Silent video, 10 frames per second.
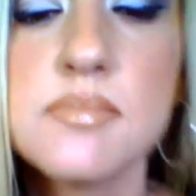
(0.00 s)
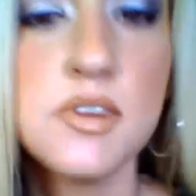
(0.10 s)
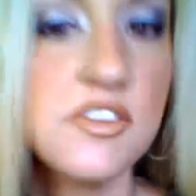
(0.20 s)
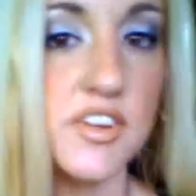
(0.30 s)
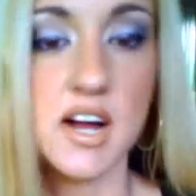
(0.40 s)

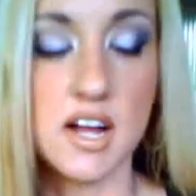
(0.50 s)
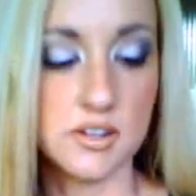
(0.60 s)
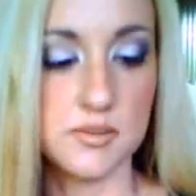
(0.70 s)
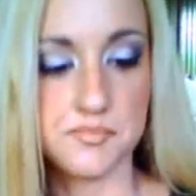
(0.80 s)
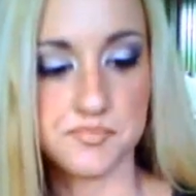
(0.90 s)
perfect
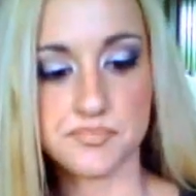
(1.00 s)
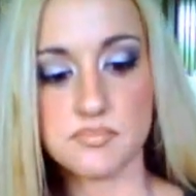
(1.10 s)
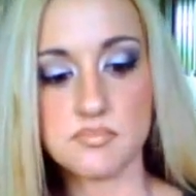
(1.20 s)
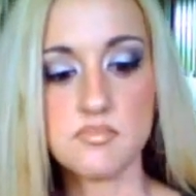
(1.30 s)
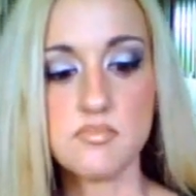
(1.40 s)
color.
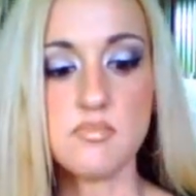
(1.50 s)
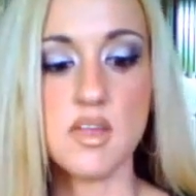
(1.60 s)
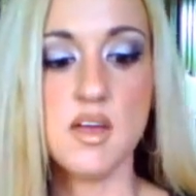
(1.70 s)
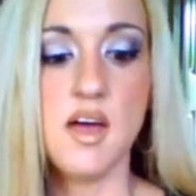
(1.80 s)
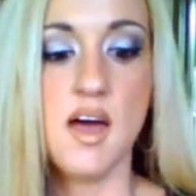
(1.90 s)

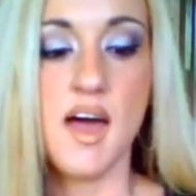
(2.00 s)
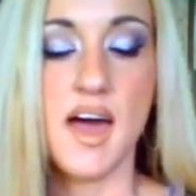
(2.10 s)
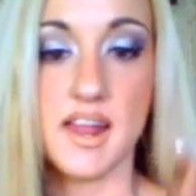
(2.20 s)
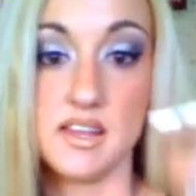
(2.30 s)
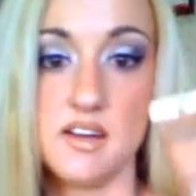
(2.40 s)
And I